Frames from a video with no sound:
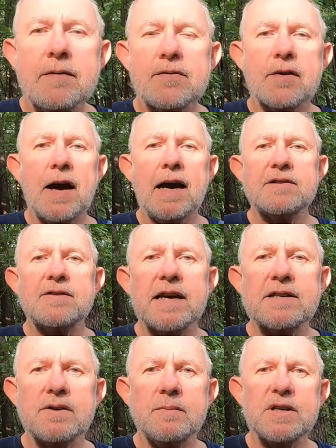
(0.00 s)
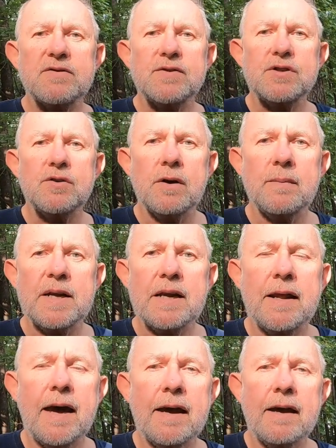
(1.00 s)
So guys, thanks so much for joining me
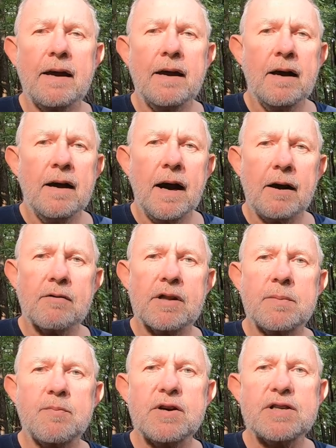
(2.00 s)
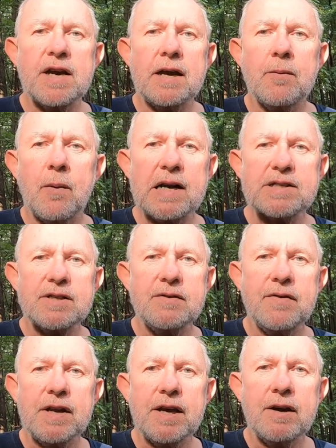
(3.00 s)
today. I really appreciate you watching
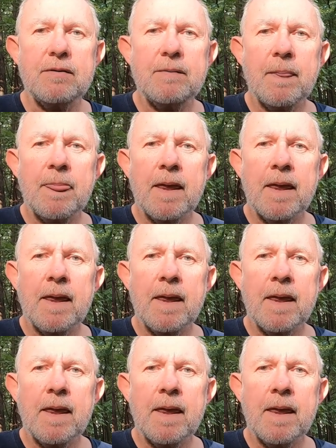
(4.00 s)
the video.